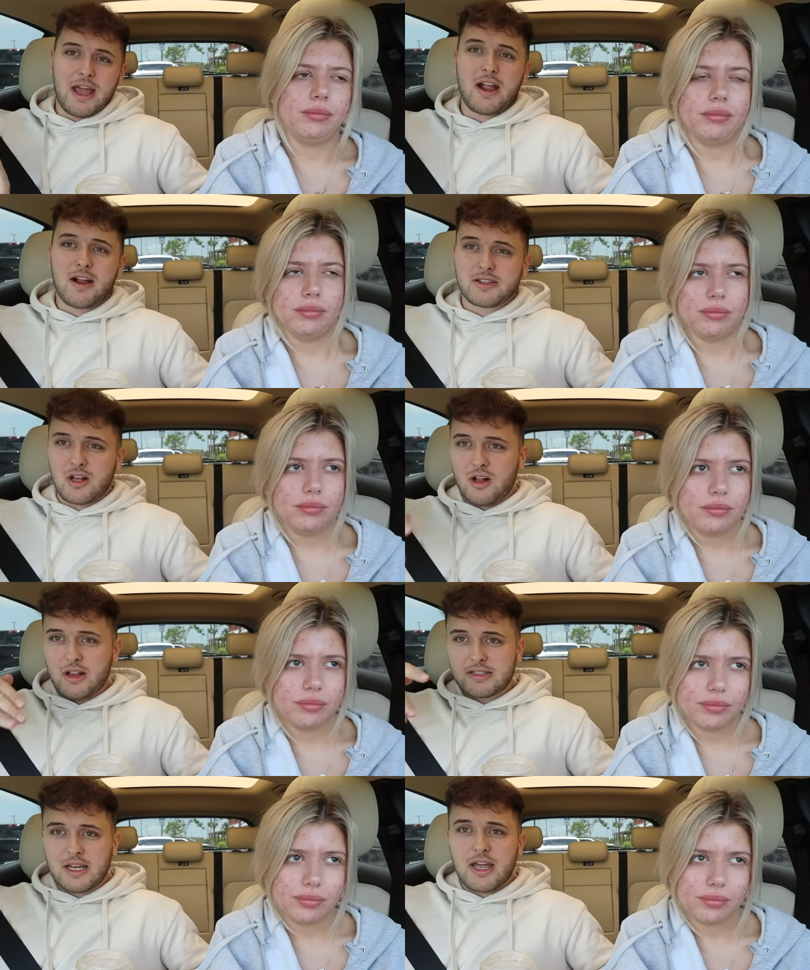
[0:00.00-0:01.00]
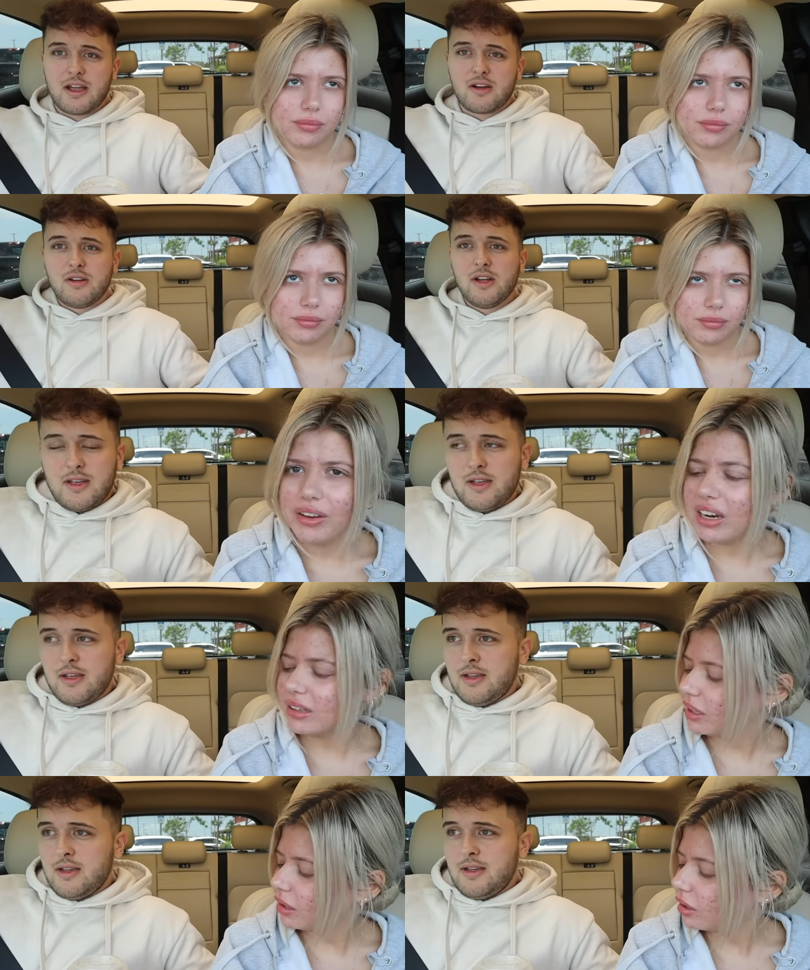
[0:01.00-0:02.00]
Speaker 1: hair is all like tangled.
Speaker 2: Why are you
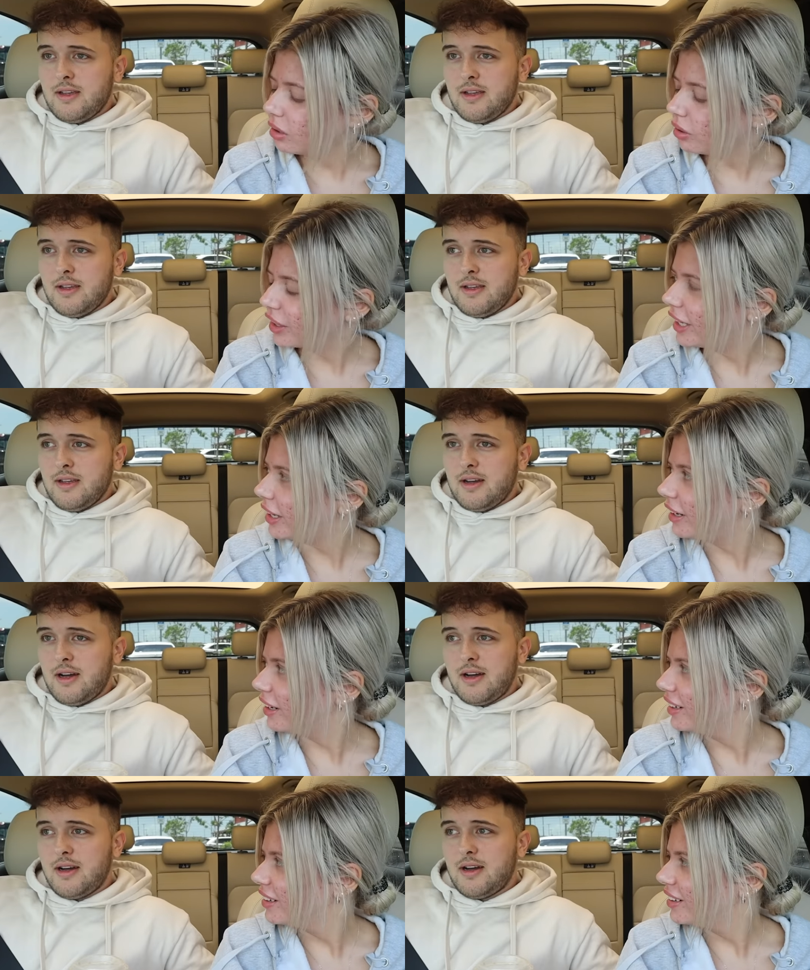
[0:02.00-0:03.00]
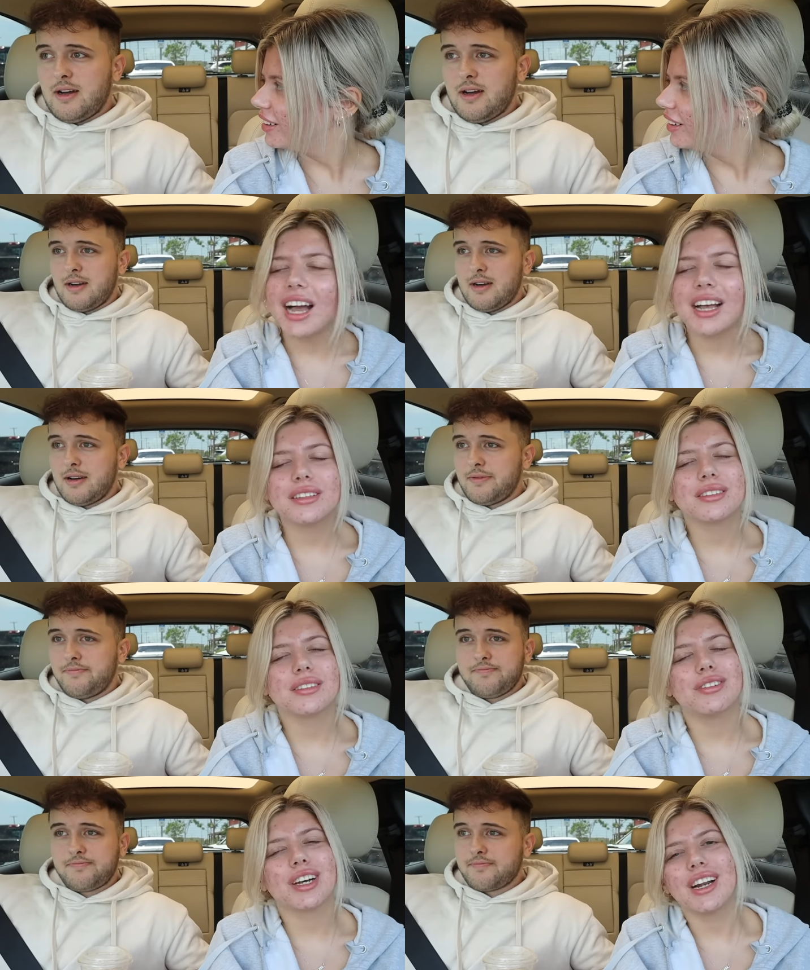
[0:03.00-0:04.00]
acting like a girl over here? Guys,
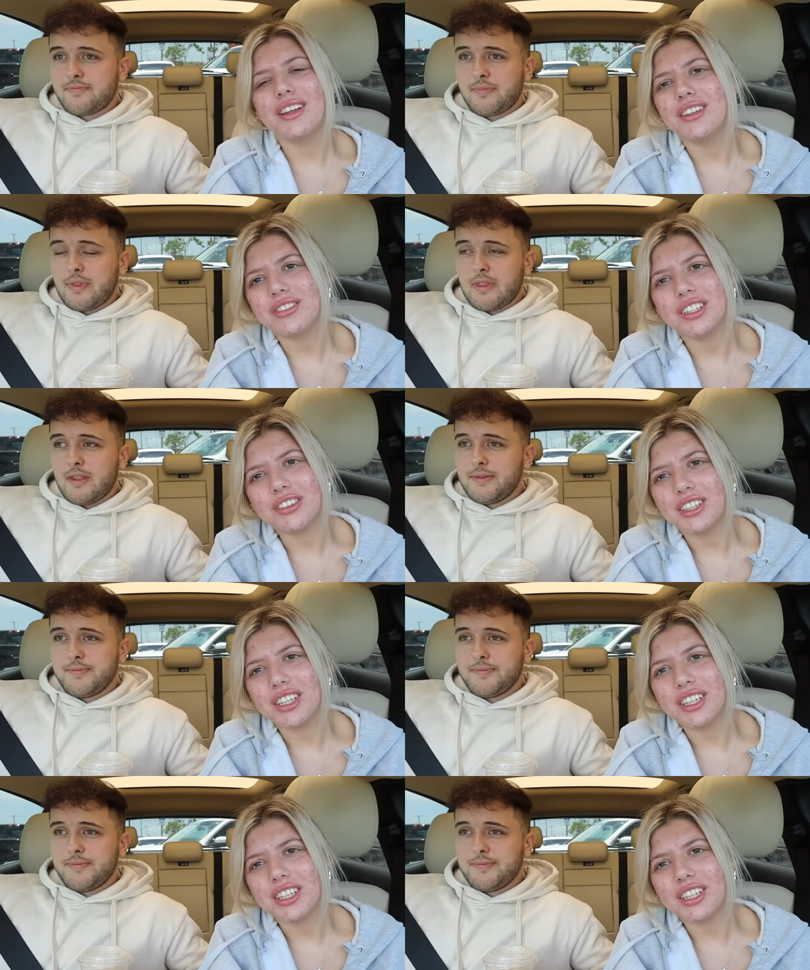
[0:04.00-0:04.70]
we're gonna end this video